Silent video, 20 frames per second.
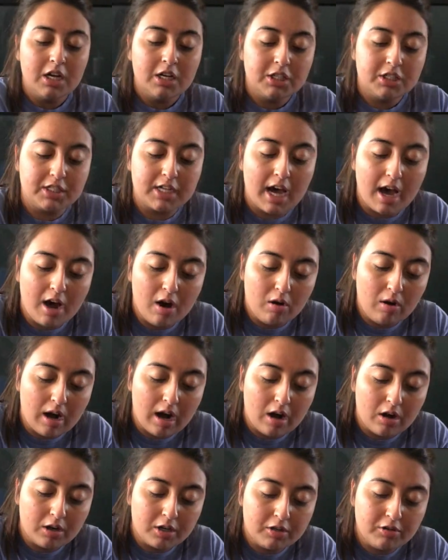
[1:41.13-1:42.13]
So
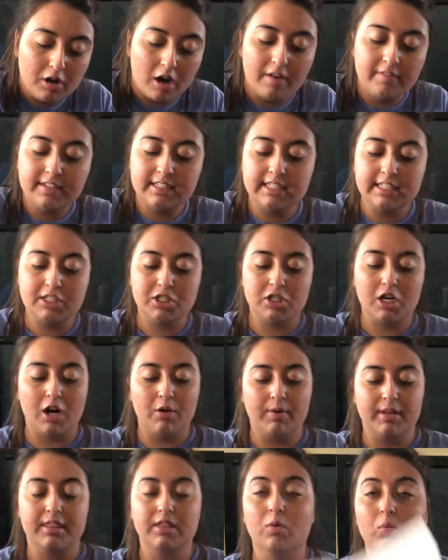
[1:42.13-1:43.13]
you obviously
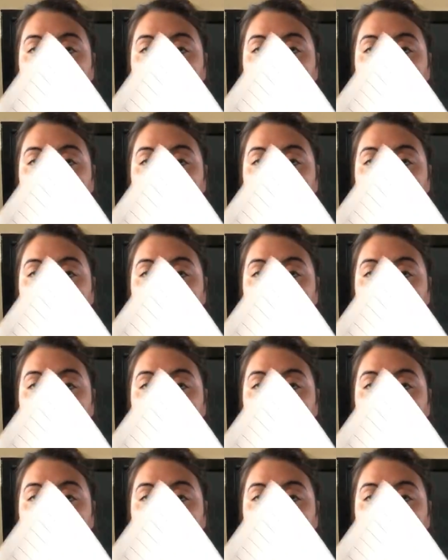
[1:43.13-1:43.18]
start with the